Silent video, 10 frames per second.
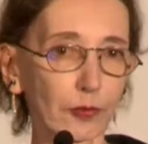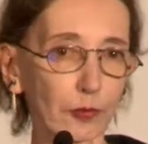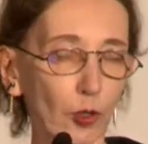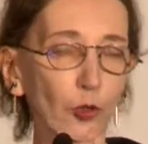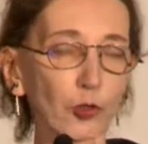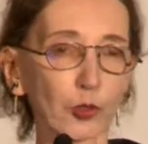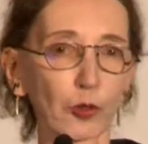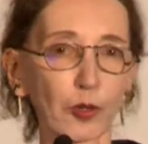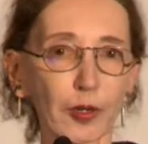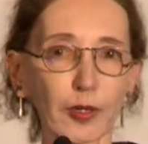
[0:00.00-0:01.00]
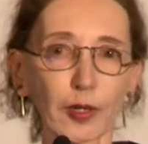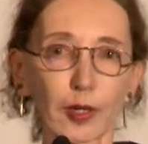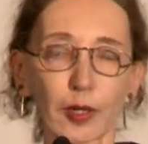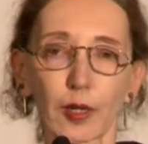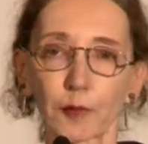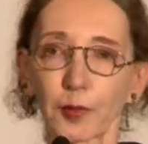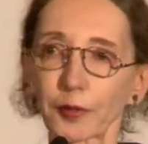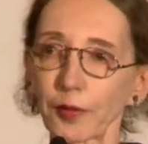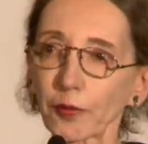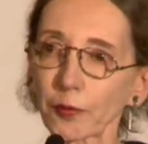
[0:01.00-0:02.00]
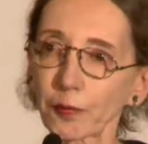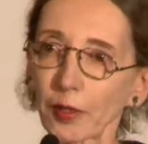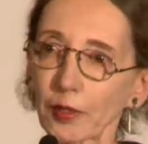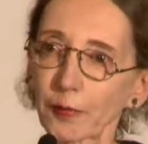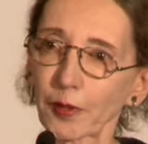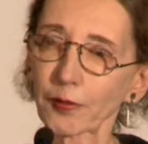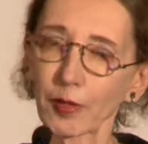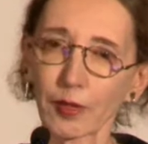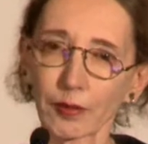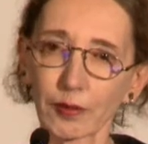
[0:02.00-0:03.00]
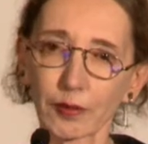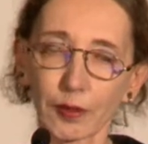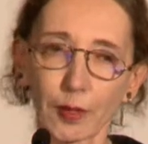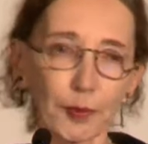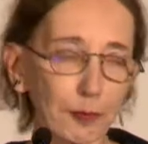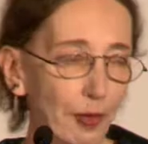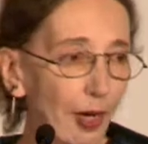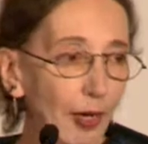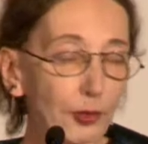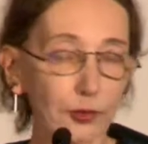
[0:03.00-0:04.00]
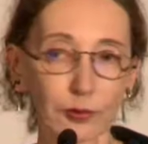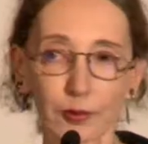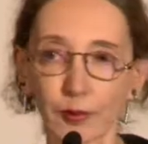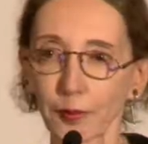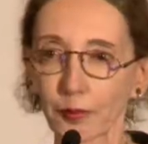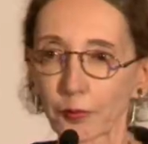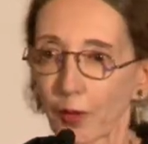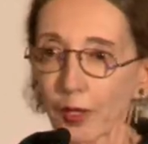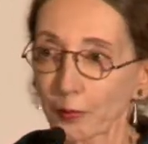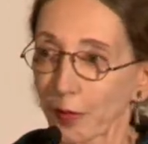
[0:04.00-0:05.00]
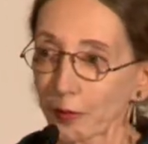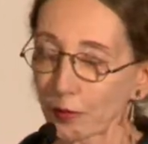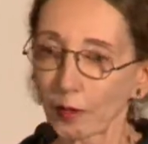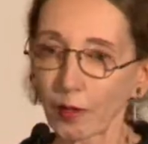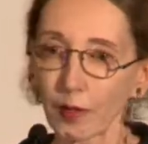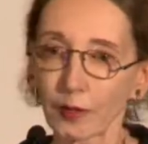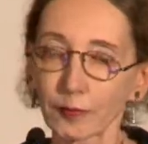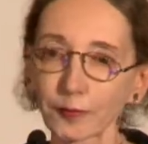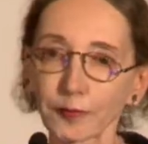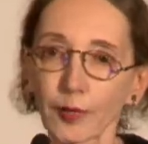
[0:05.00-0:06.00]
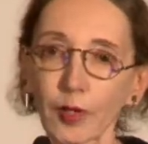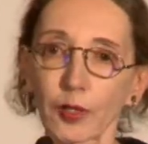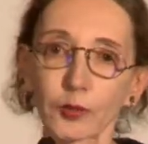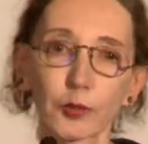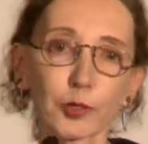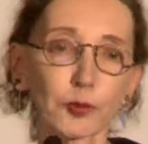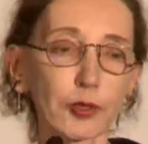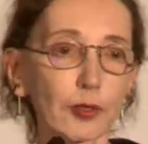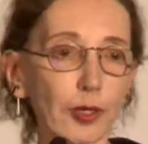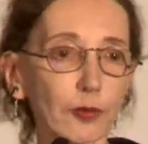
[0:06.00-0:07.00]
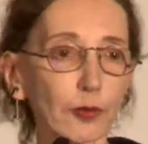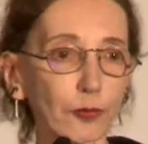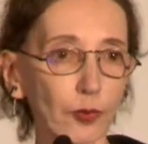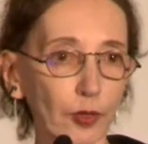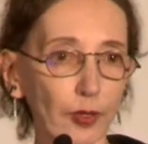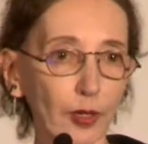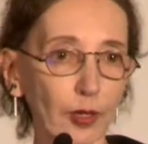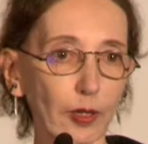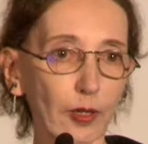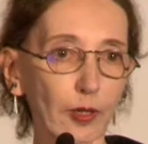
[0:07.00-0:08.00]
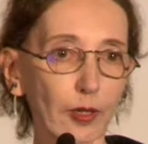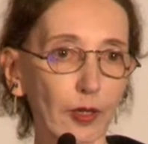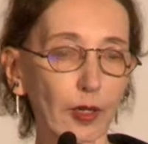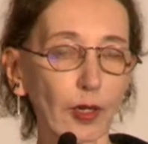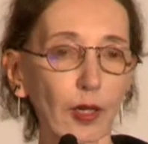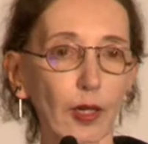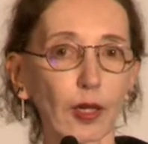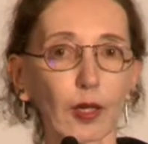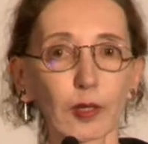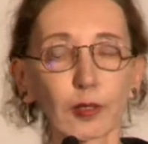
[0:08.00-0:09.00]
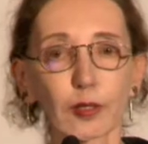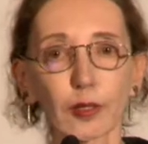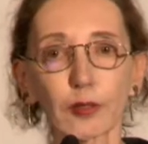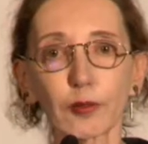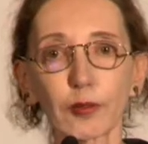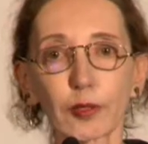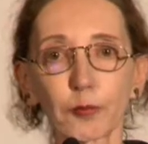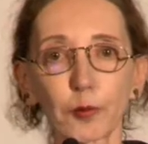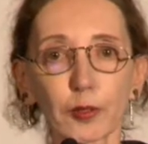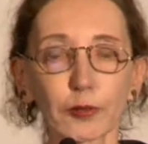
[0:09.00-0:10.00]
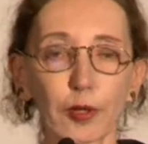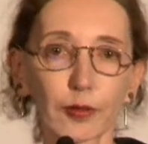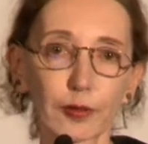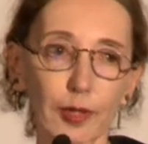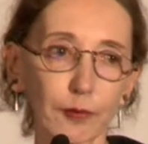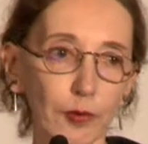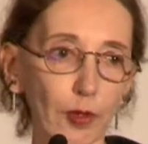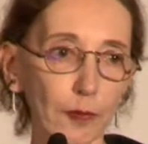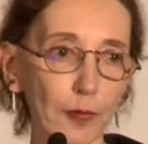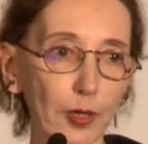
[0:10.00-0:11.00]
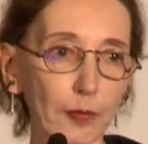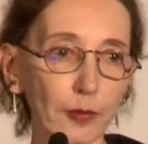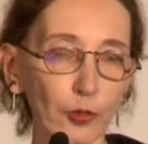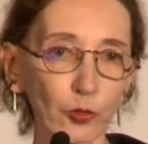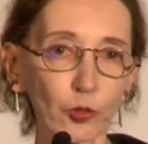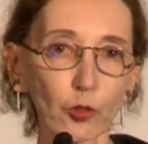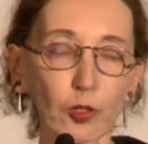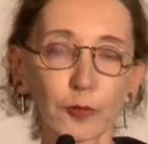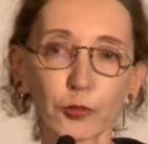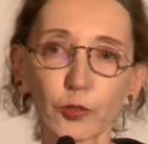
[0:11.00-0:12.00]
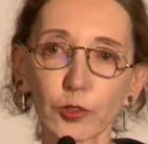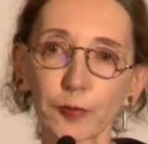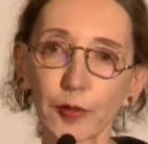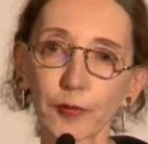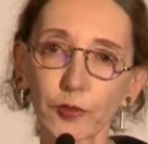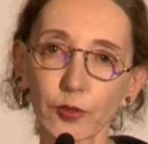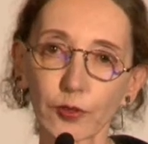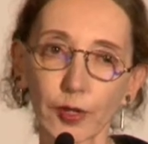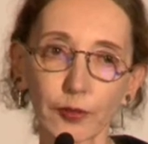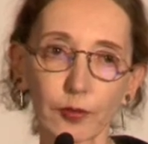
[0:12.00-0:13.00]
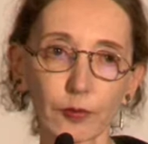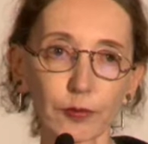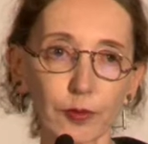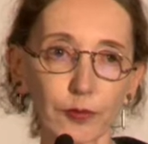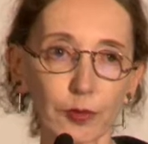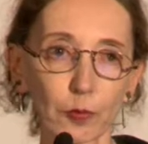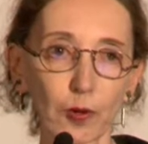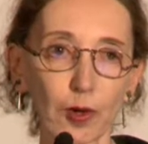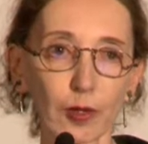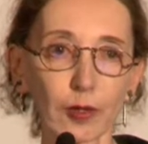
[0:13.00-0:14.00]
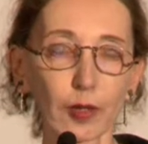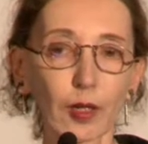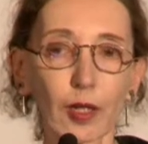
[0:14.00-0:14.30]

Tolstoy, but another part of me thought, I'm an imposter. I don't know how to write at all. So this was in 1948. And then he worked on a novel called Barbary Shore, which was published in 1951.